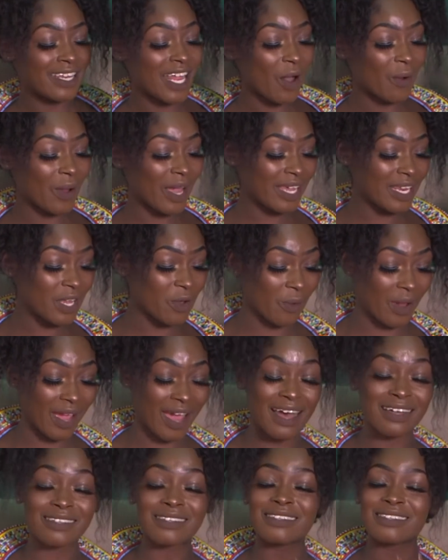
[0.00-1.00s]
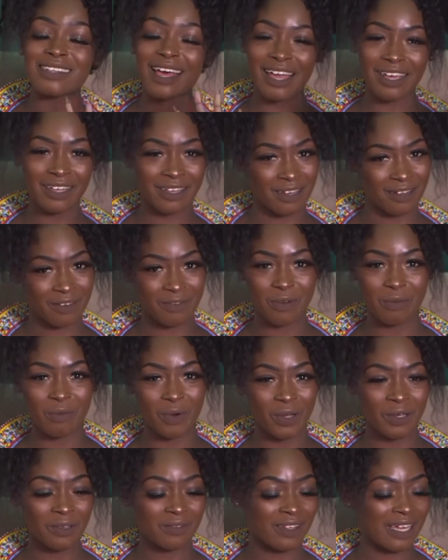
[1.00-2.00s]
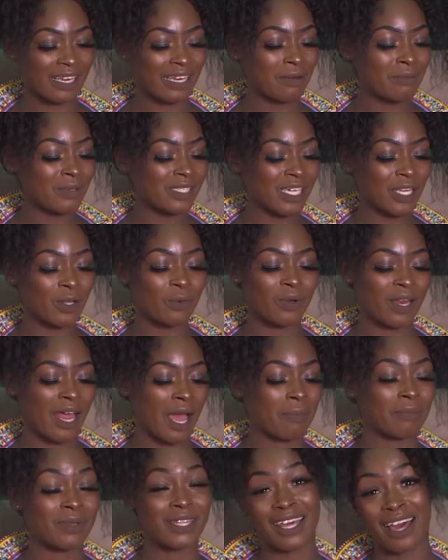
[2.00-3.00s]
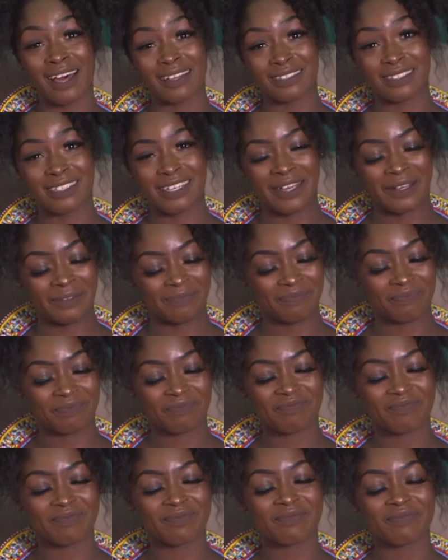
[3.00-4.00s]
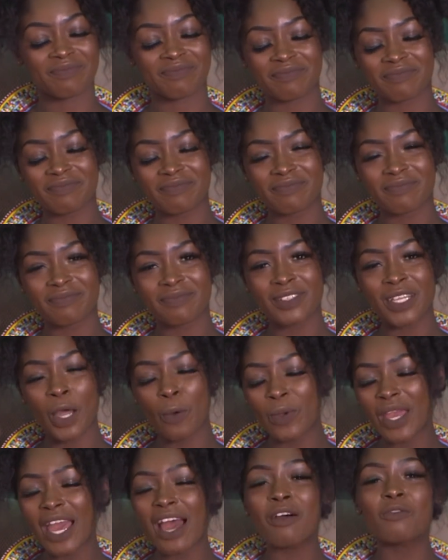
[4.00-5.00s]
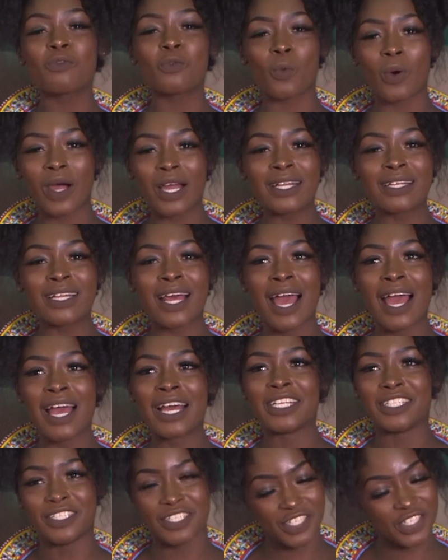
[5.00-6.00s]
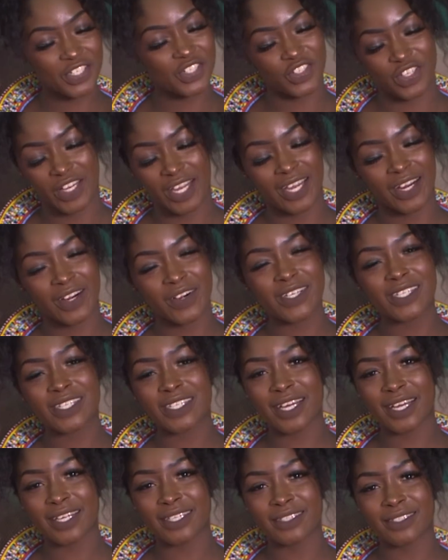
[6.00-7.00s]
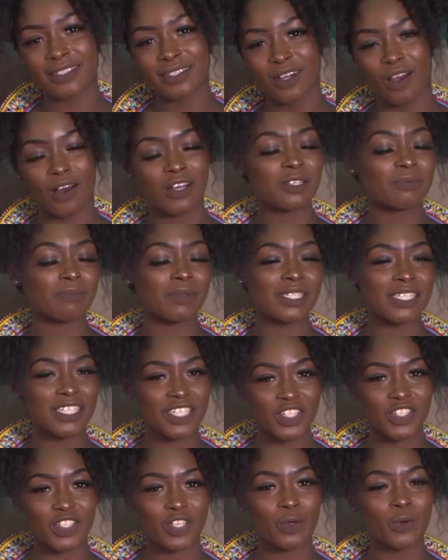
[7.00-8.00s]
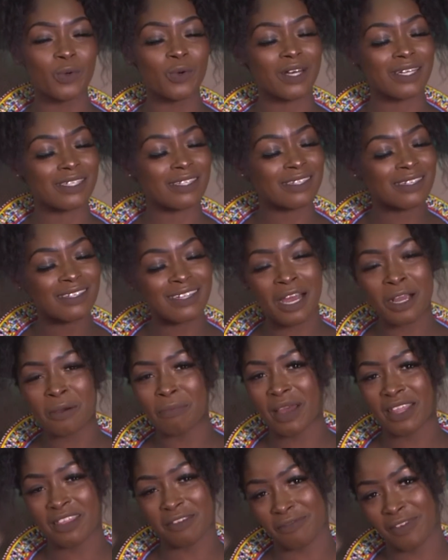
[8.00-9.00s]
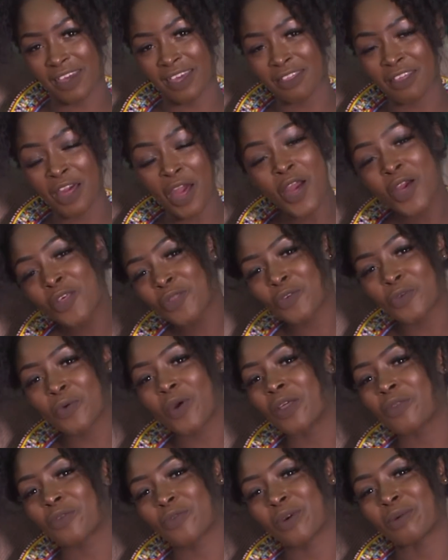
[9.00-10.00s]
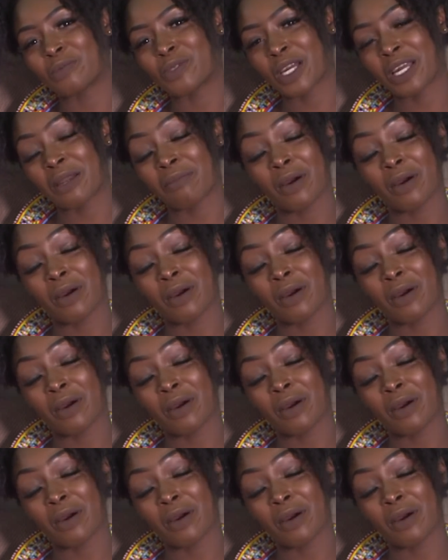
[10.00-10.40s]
Now anyway, aside from all of that, let me tell you what happened the other day. We have one DJ, Christian gospel DJ, who has stuck by the faith through and through. I'm talking